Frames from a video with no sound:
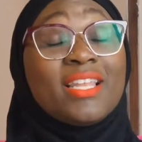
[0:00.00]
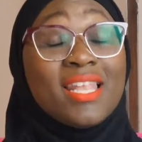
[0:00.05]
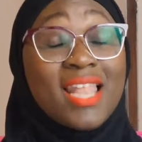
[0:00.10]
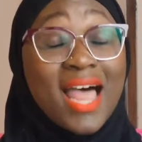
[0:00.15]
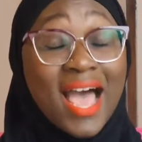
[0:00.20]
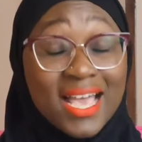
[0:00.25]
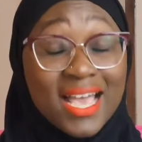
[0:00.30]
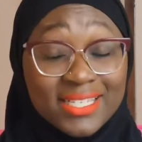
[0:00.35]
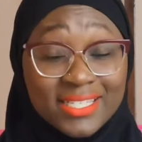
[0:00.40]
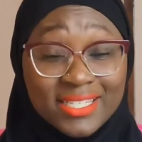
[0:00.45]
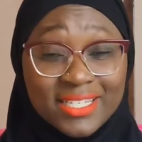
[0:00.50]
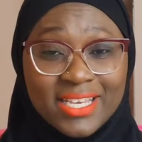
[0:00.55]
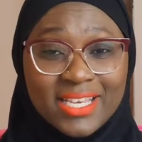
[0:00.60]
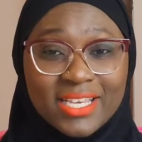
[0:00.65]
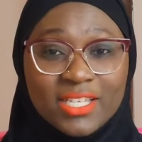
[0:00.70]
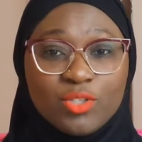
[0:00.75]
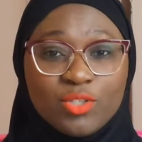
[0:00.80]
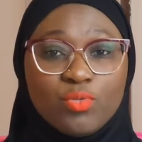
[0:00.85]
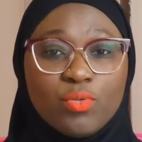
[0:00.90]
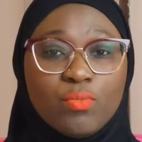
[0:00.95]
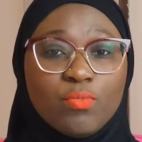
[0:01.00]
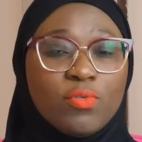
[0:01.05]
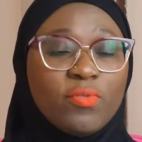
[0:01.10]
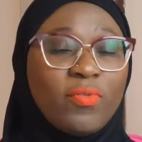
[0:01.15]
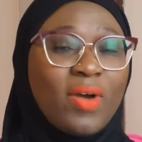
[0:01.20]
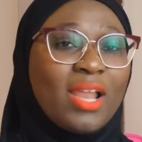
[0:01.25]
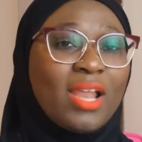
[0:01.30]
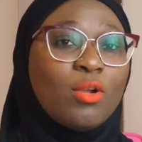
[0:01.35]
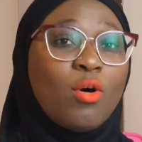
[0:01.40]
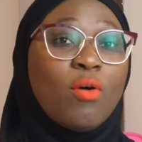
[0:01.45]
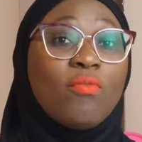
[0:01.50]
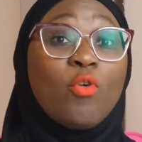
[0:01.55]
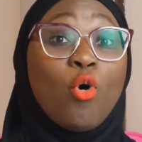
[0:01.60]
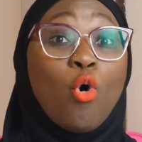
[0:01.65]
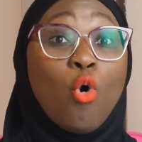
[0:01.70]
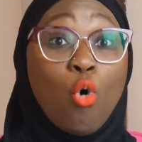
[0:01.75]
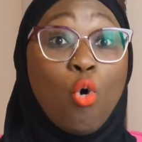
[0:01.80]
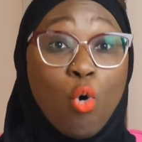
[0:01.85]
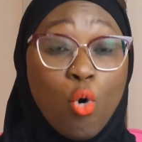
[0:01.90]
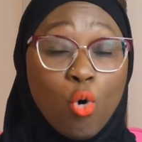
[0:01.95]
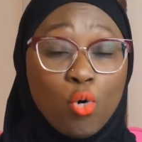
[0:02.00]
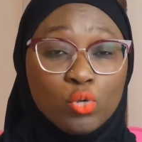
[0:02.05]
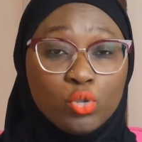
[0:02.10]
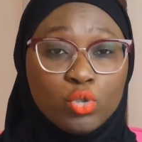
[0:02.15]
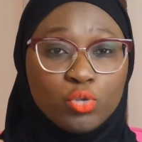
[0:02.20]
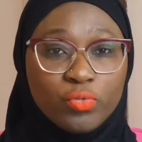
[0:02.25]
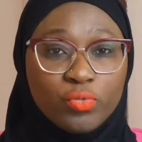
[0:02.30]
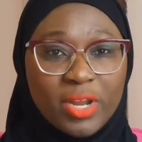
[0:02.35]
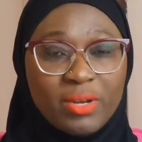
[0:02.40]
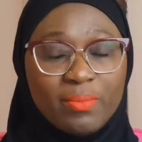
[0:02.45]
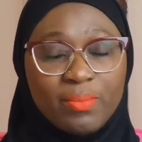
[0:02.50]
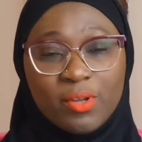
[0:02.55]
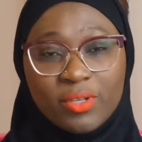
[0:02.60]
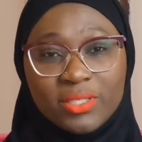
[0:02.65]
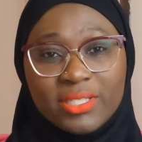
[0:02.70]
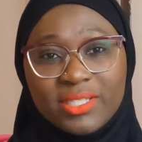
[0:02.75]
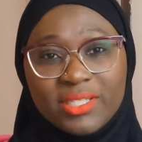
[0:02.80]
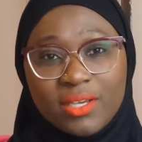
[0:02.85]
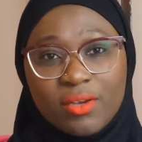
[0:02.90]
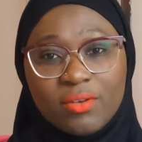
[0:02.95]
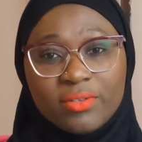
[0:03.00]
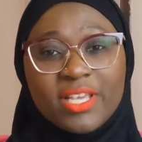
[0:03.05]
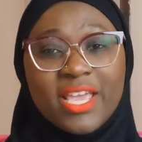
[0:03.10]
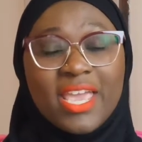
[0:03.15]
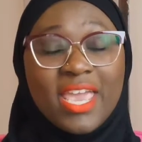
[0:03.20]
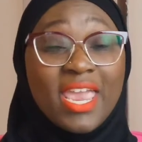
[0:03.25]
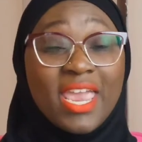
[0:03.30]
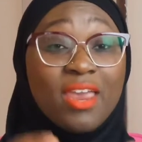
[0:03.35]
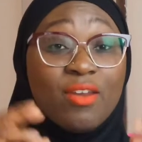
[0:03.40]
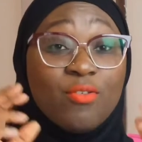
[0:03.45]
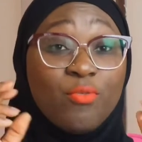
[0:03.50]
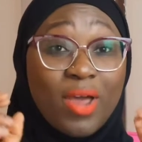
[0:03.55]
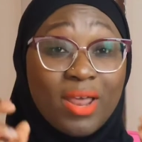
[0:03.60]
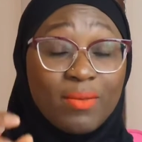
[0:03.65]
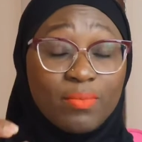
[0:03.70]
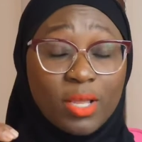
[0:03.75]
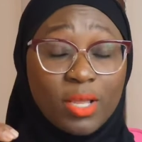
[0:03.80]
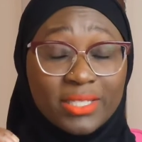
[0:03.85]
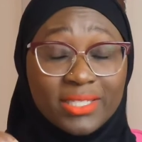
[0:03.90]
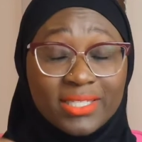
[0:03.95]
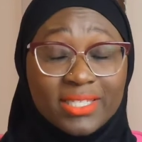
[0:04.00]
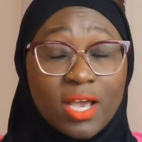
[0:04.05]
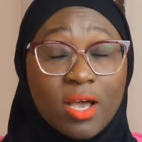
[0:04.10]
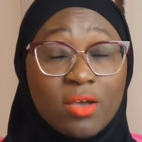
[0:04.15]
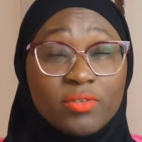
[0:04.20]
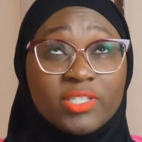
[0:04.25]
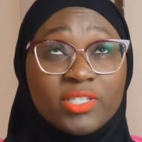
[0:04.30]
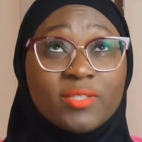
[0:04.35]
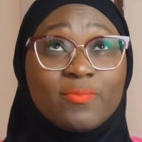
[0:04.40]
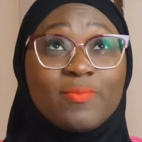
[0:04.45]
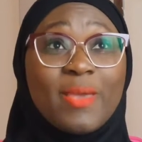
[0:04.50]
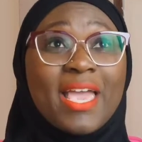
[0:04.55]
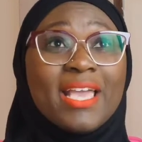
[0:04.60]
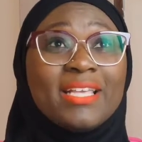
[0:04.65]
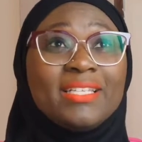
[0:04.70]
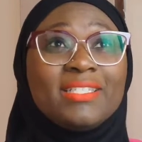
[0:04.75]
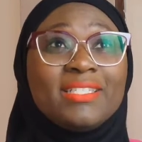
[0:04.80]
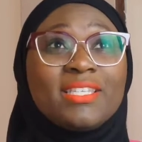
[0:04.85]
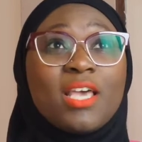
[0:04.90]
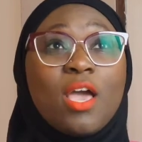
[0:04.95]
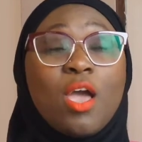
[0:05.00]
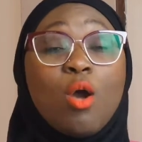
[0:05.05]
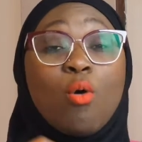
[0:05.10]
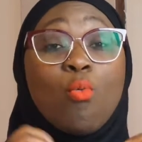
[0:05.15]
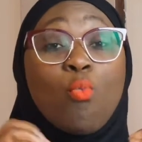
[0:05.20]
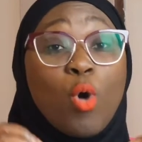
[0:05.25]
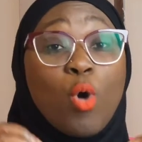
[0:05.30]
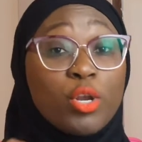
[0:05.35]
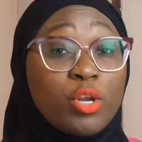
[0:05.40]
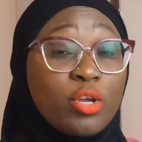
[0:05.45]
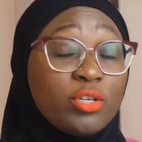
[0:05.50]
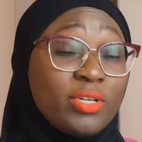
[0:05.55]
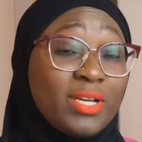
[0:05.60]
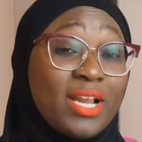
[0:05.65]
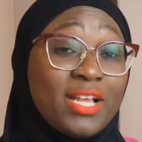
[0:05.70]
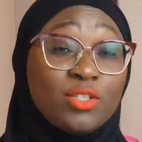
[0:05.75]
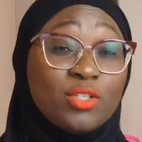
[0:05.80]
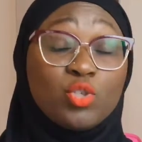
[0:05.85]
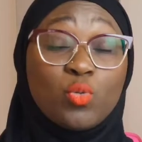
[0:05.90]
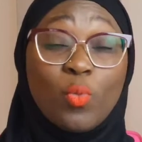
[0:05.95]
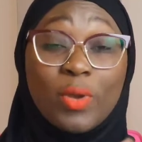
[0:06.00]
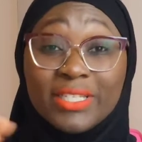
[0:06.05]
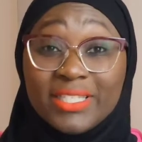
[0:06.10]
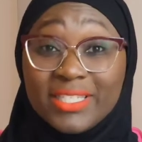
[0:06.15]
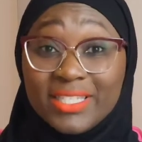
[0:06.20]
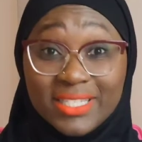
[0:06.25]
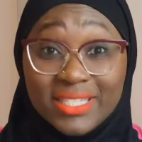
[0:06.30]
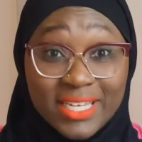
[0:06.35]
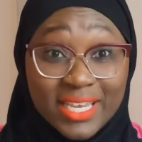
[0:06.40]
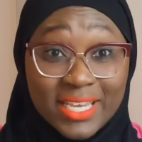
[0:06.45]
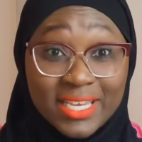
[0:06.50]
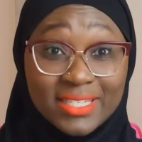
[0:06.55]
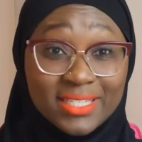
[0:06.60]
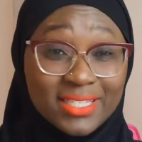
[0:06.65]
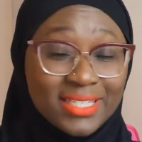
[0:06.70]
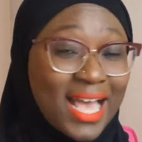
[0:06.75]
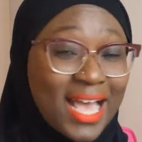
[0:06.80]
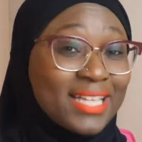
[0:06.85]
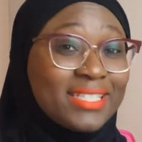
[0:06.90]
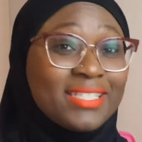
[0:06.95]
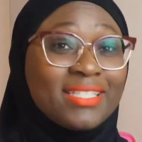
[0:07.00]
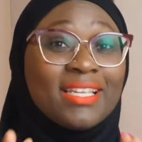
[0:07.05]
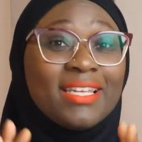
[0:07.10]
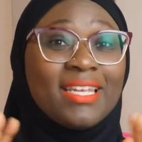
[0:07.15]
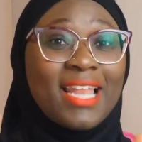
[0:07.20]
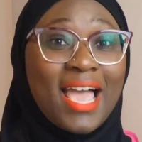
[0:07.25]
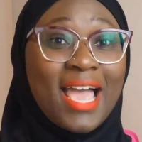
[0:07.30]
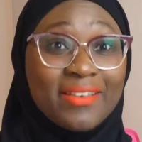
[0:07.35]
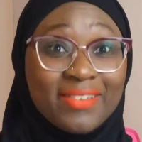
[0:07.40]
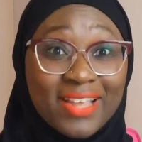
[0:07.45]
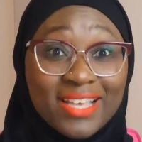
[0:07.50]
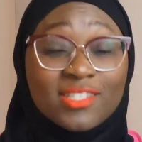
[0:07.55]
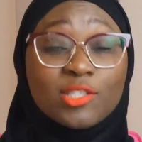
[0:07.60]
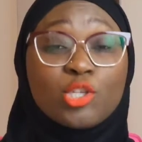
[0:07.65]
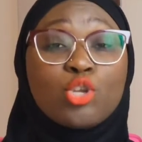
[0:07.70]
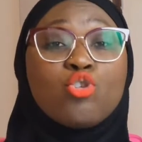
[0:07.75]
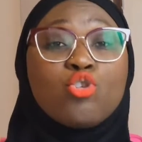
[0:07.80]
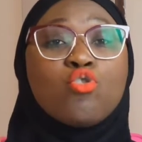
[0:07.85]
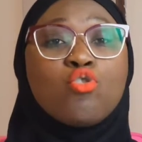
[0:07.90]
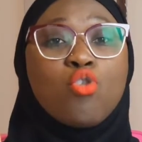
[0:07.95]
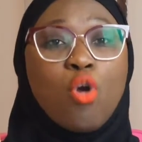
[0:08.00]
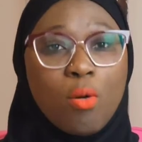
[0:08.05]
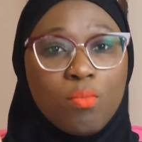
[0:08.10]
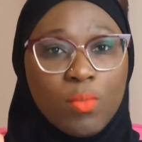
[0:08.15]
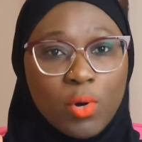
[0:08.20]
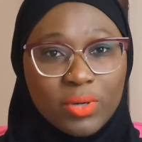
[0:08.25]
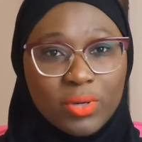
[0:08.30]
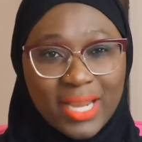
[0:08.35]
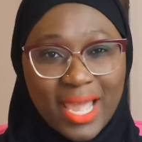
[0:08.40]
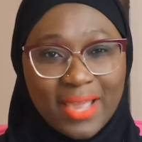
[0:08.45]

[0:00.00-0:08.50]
A red blood cell spends 120 days that's the life that's the normal lifespan and once it gets old it gets um,